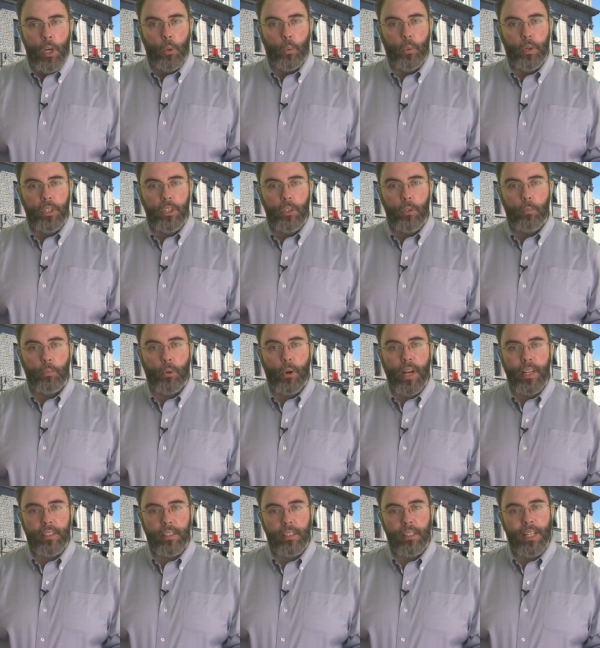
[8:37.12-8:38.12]
When you
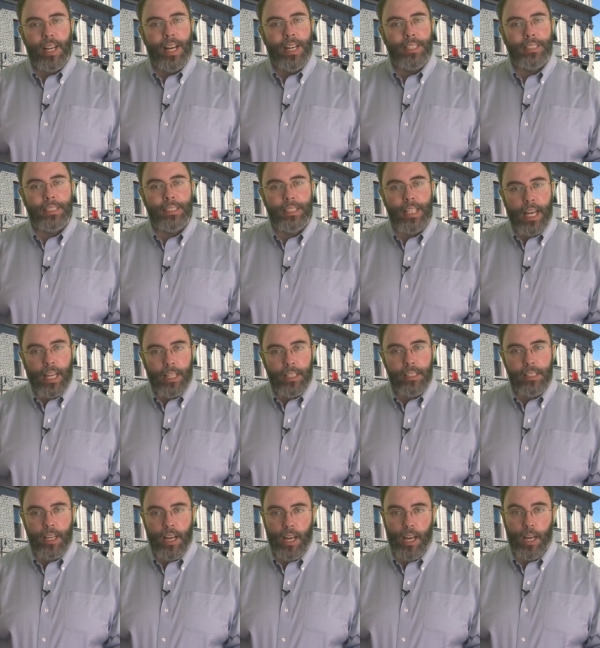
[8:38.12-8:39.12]
press it a second
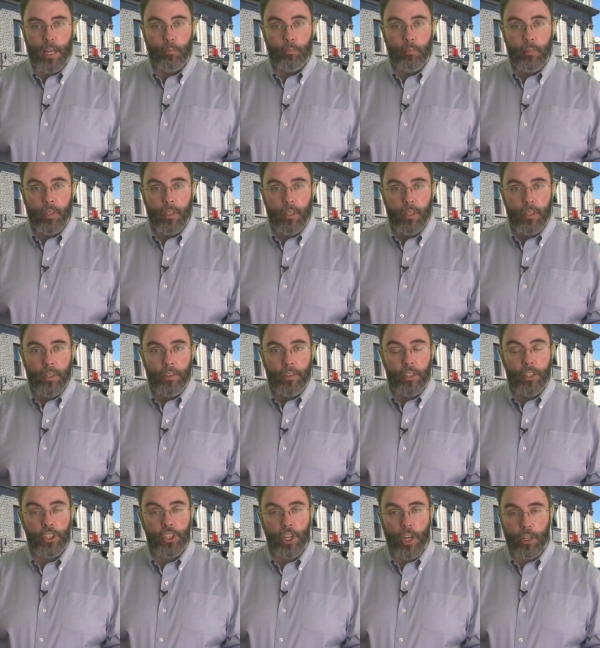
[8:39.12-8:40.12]
time,
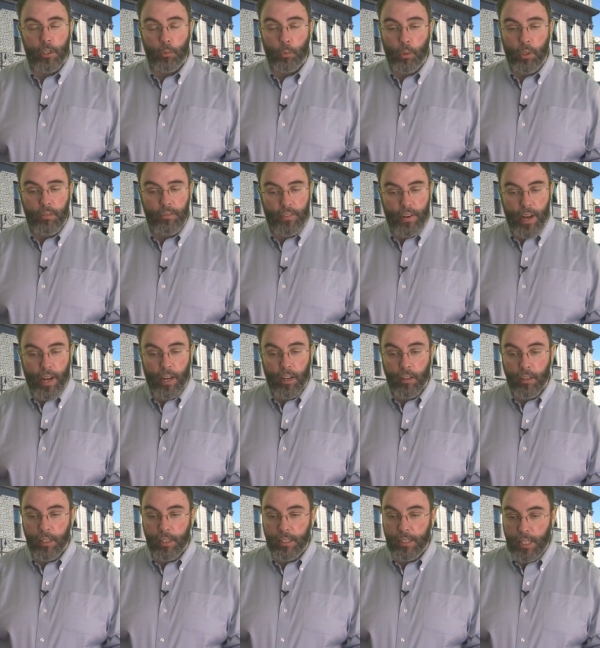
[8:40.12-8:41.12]
the shutter will
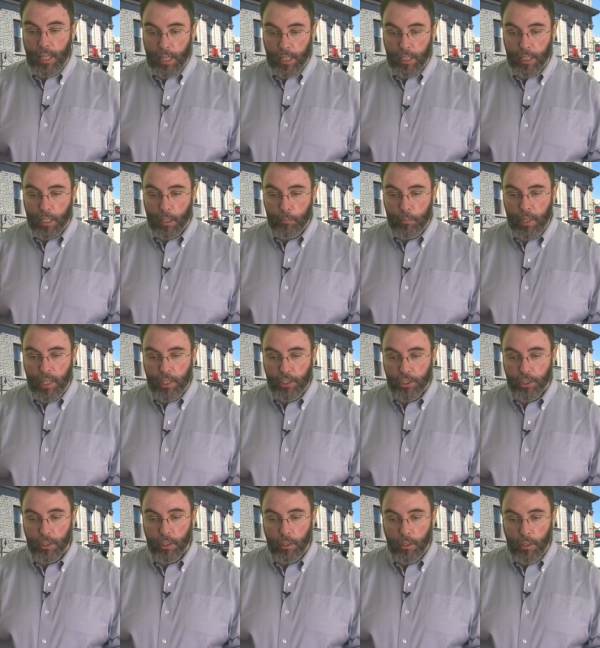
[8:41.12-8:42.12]
fire, taking a
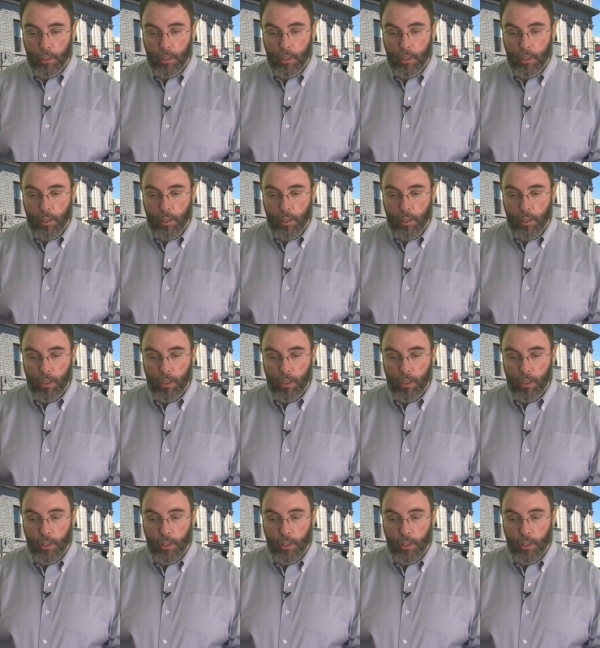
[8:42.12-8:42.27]
picture.